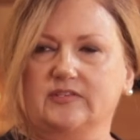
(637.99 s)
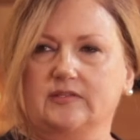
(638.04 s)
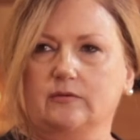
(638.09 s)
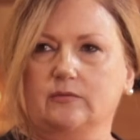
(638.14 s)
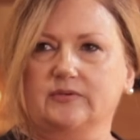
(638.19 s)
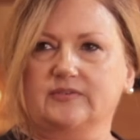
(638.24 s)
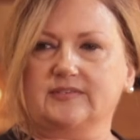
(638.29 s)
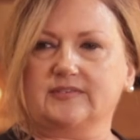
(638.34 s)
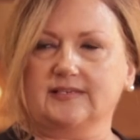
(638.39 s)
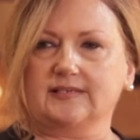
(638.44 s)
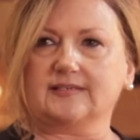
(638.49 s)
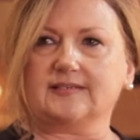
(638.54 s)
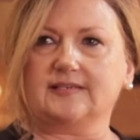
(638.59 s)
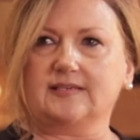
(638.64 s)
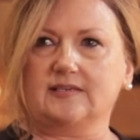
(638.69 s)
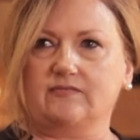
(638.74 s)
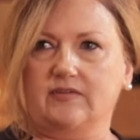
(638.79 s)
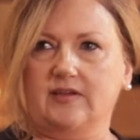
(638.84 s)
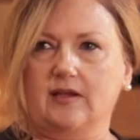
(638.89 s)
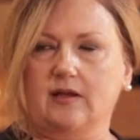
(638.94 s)
there were
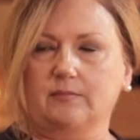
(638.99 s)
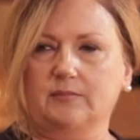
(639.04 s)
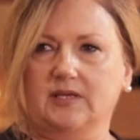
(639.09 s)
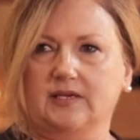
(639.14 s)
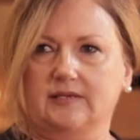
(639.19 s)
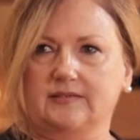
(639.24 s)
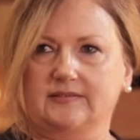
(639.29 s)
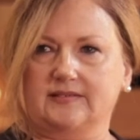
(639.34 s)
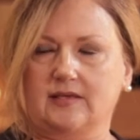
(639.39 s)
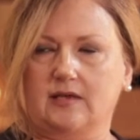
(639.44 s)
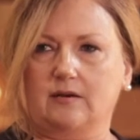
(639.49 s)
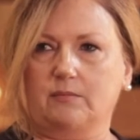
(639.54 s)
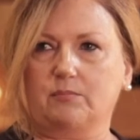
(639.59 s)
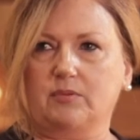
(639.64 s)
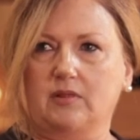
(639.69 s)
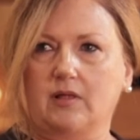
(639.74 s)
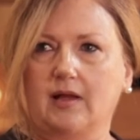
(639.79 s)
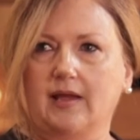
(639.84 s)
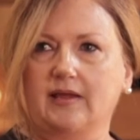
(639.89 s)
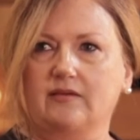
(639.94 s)
60 families that
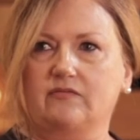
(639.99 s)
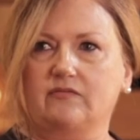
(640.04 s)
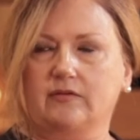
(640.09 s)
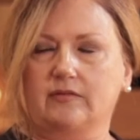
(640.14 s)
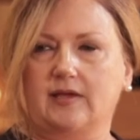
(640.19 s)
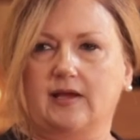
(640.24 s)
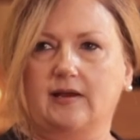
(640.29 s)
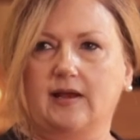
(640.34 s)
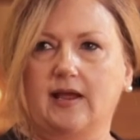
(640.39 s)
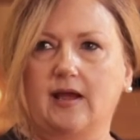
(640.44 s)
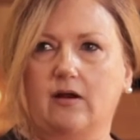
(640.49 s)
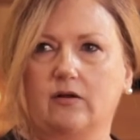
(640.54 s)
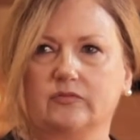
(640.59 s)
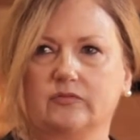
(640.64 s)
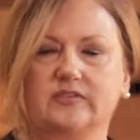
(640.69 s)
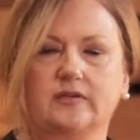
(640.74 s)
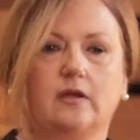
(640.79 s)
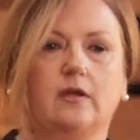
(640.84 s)
applied for that house.